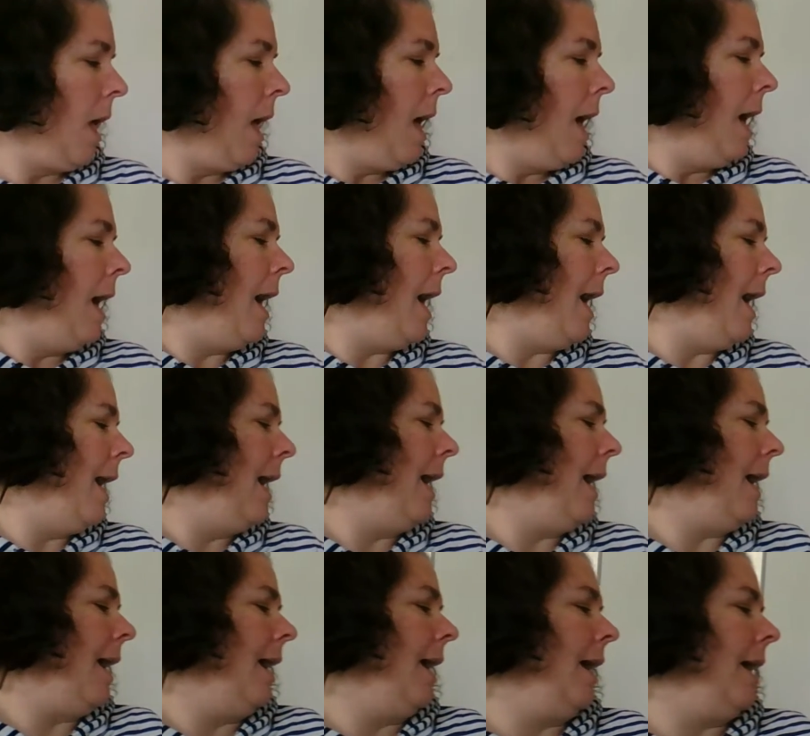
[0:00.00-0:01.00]
"Ha,
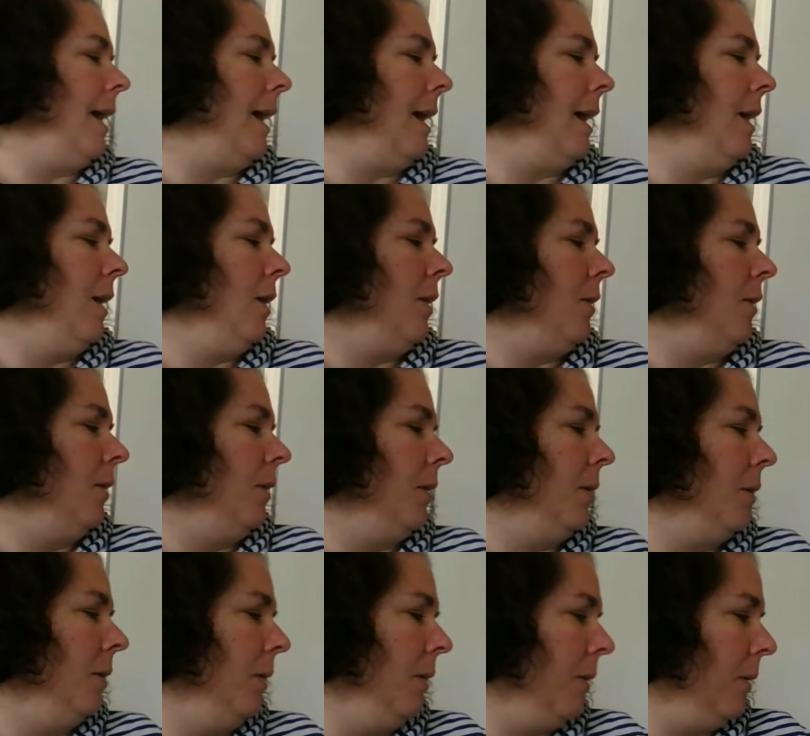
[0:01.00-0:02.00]
ha, ha, ho,
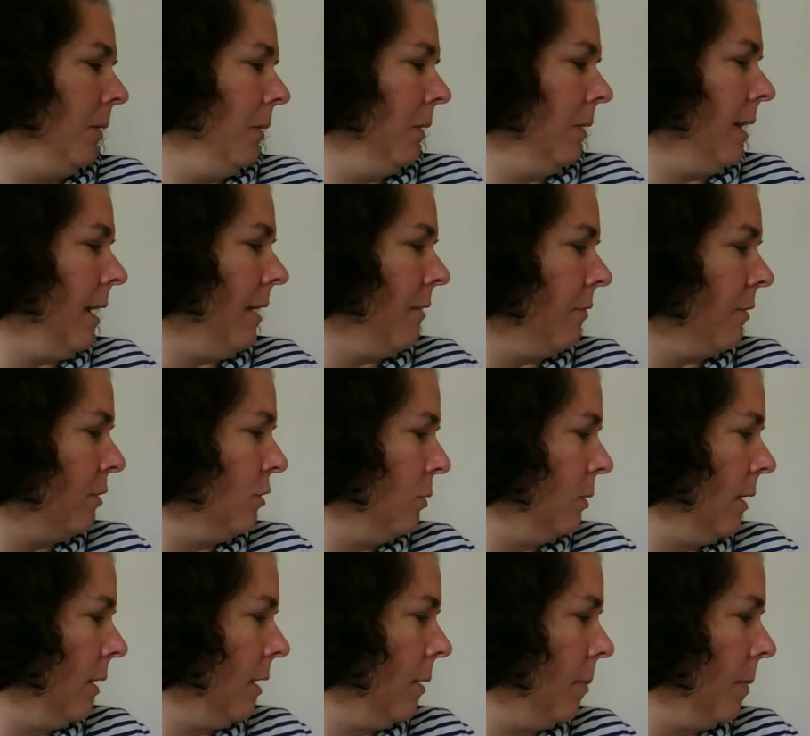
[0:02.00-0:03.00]
ho, ho," laughed the two
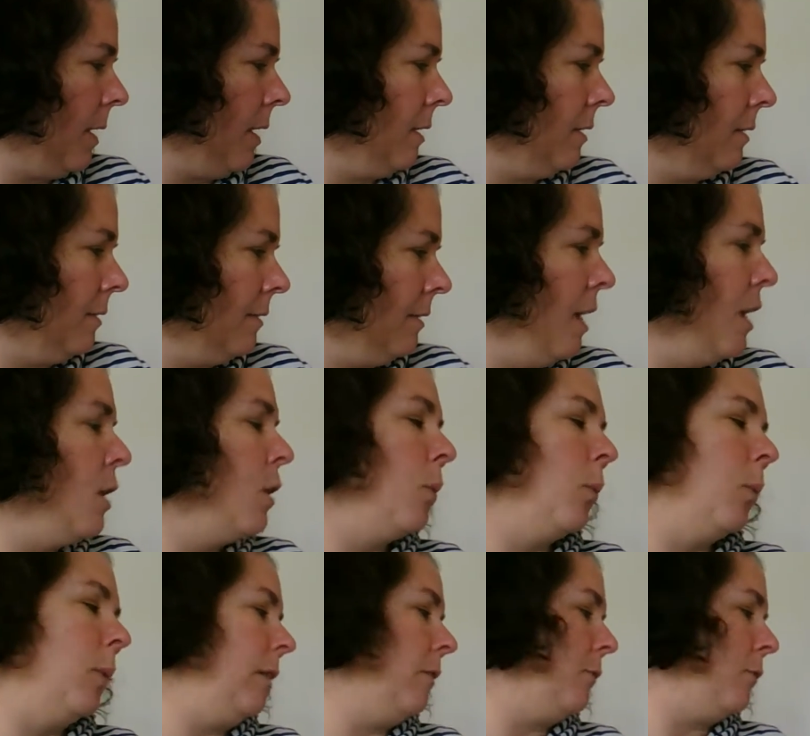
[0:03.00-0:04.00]
little pigs.
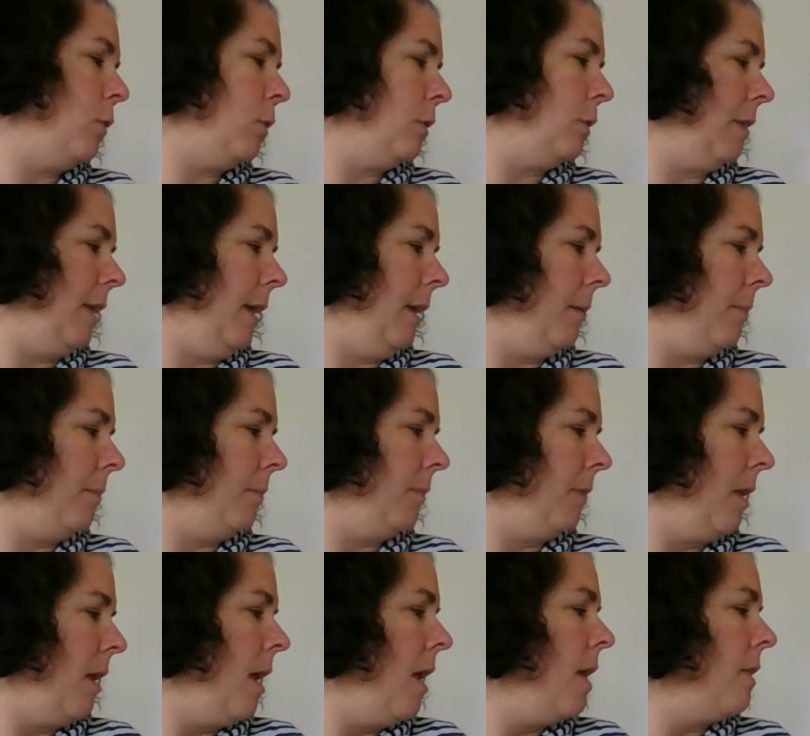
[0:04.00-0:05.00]
"We fooled him."
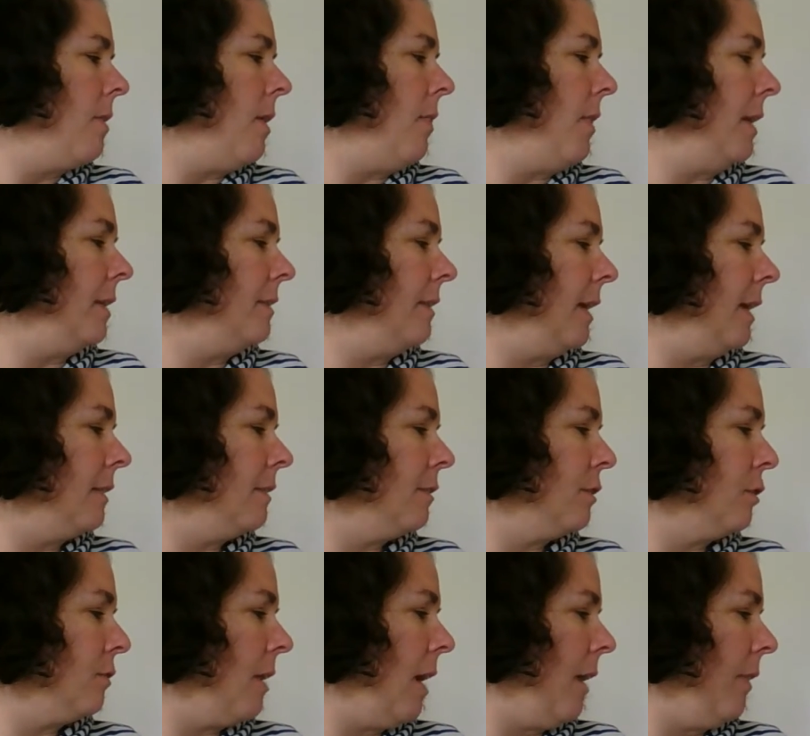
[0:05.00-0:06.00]
Then they danced
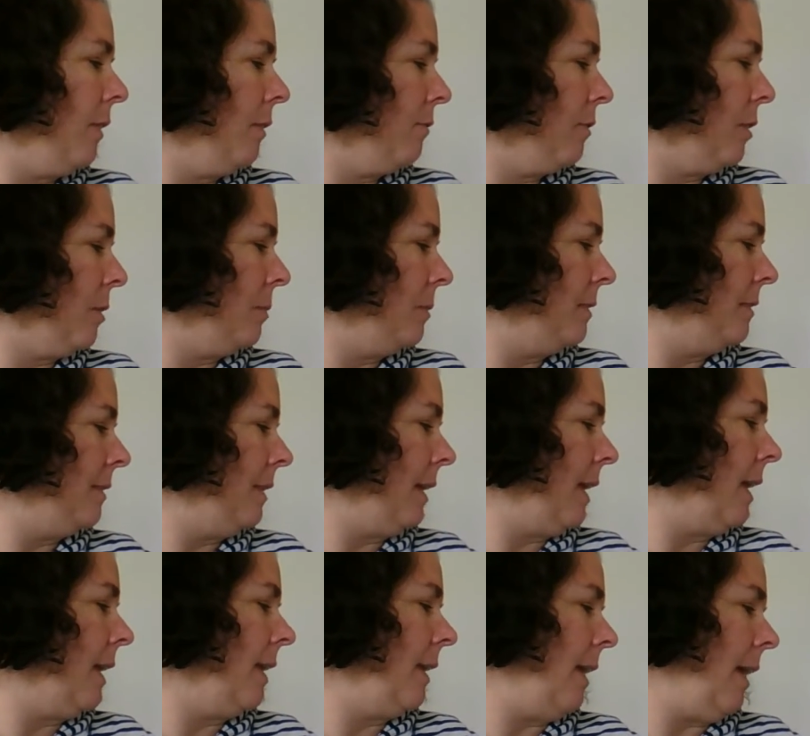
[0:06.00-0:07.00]
around the room
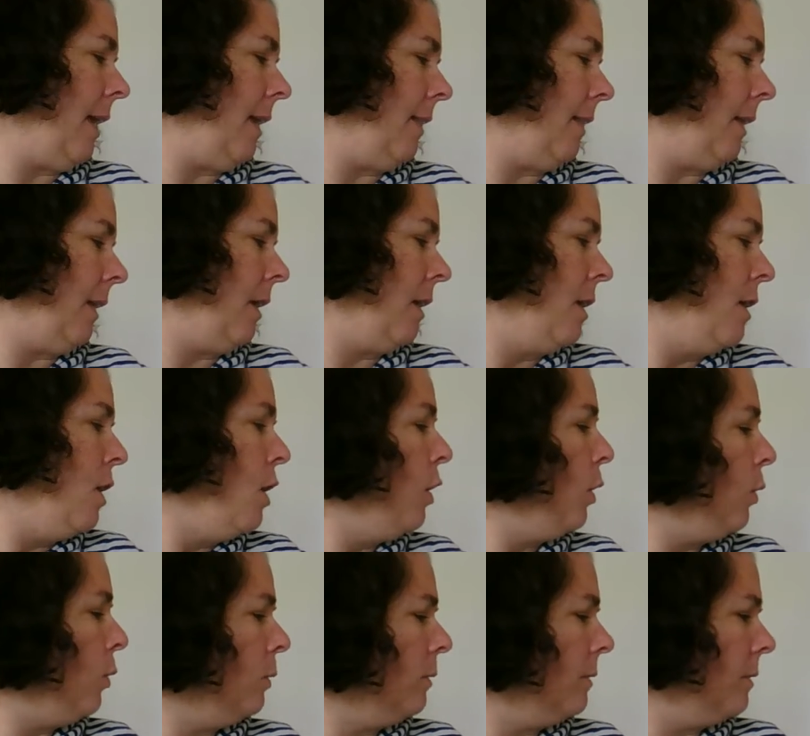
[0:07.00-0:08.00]
singing gaily,
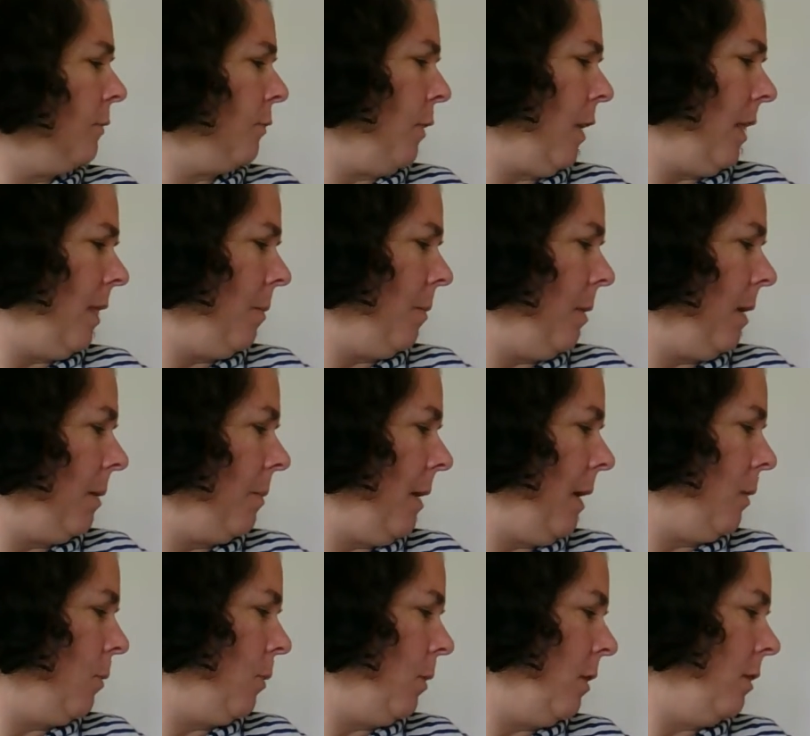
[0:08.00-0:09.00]
"Who's afraid of the big
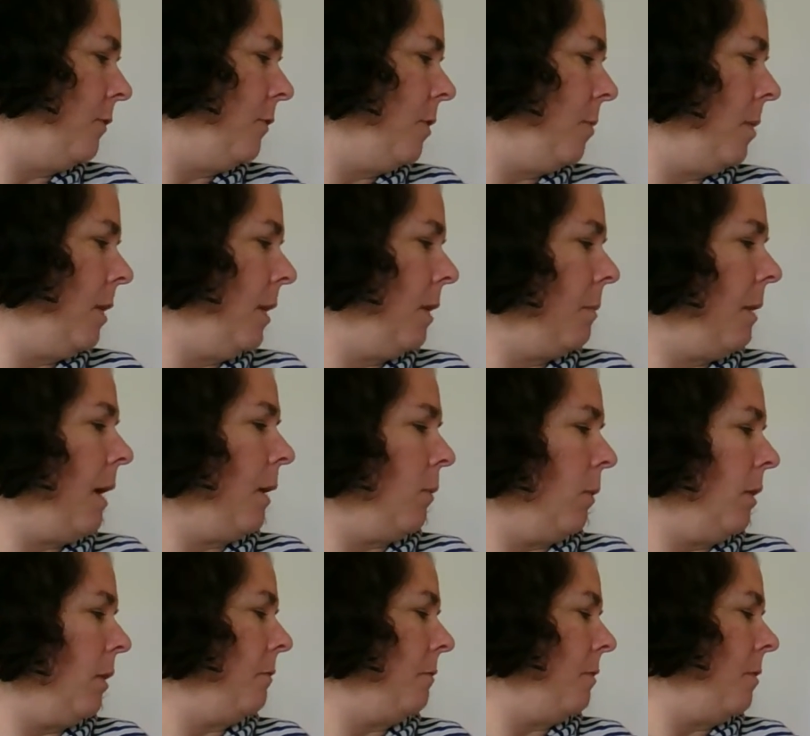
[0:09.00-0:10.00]
bad wolf? The big bad
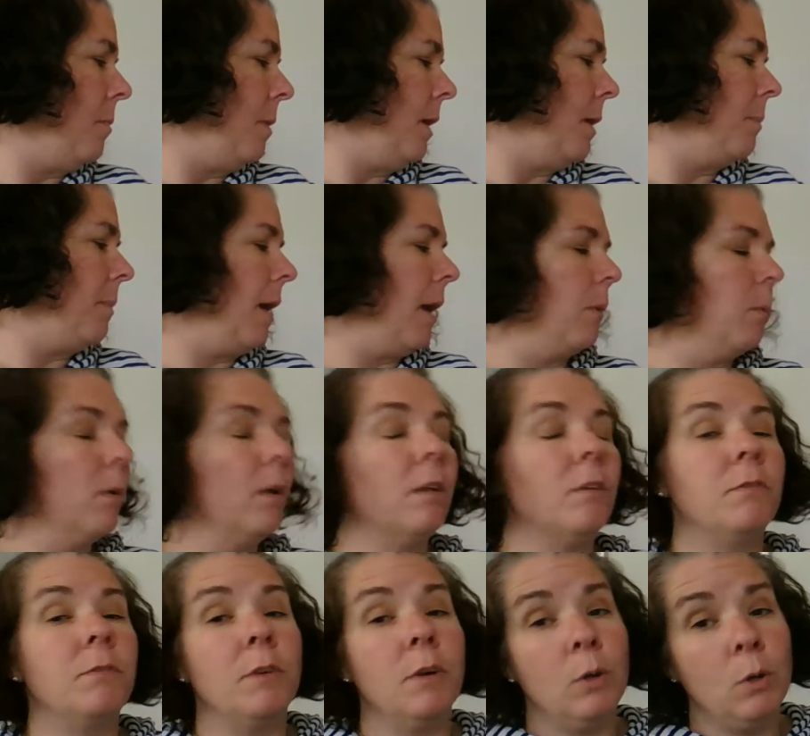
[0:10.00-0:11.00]
wolf, the big bad
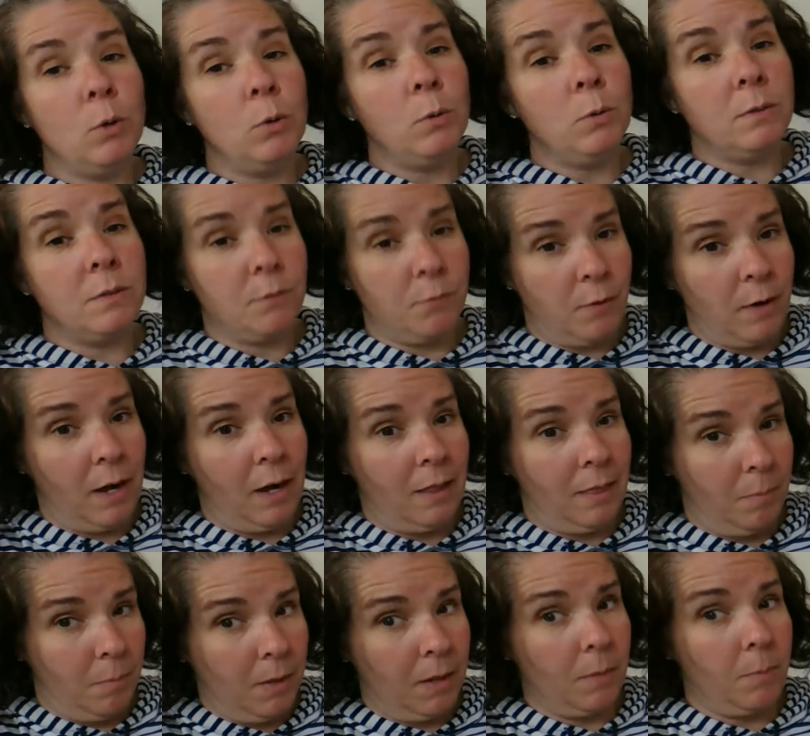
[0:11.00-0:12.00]
wolf. Who's afraid of
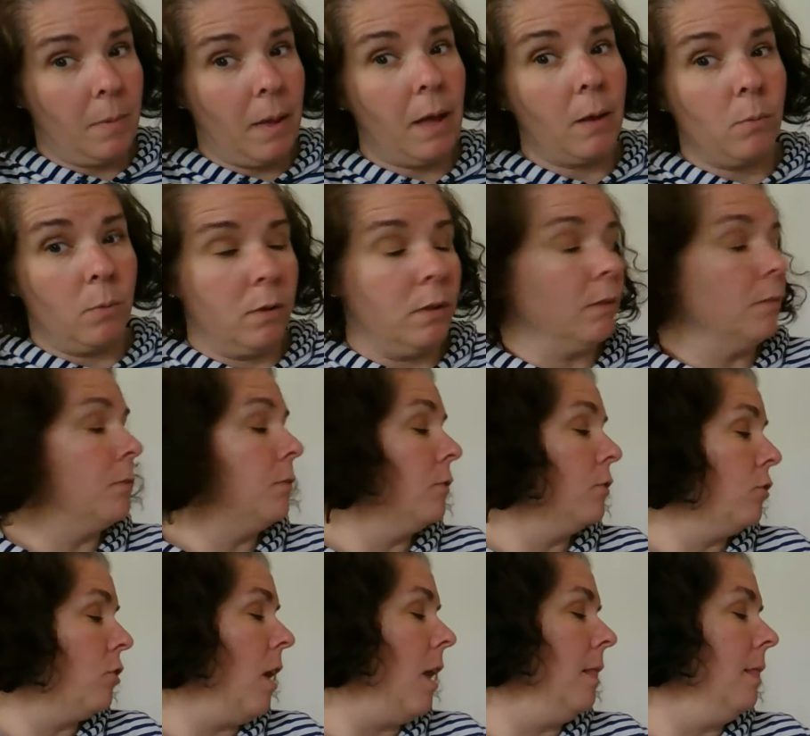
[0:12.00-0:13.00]
the big bad wolf?
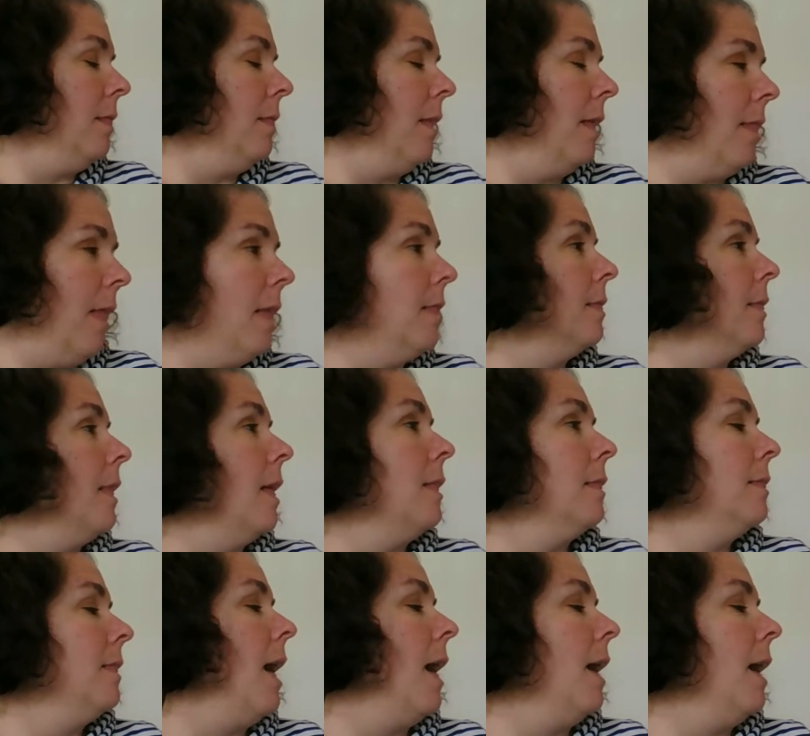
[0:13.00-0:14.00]

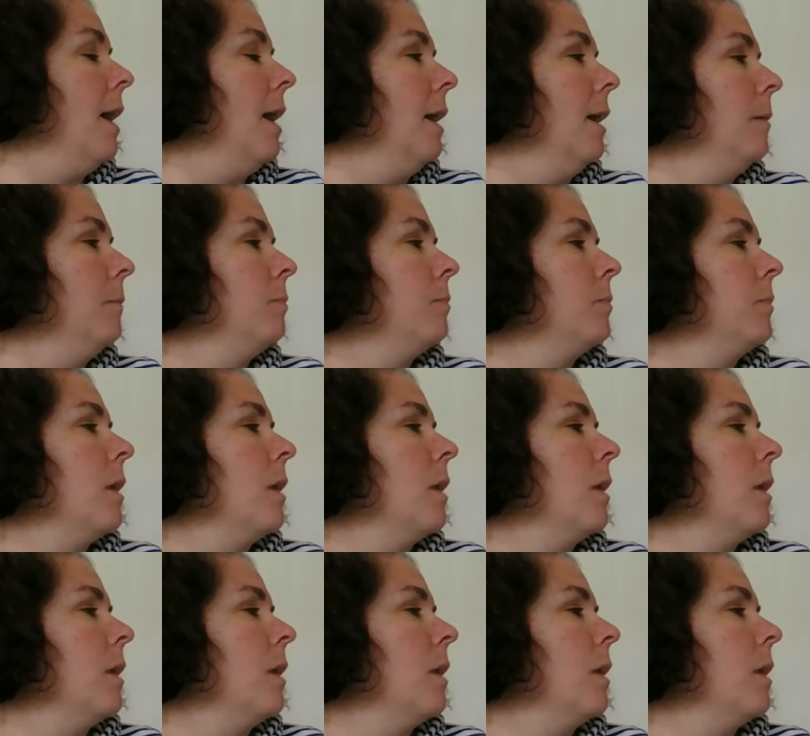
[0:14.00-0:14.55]
Tra-la-la-la-la."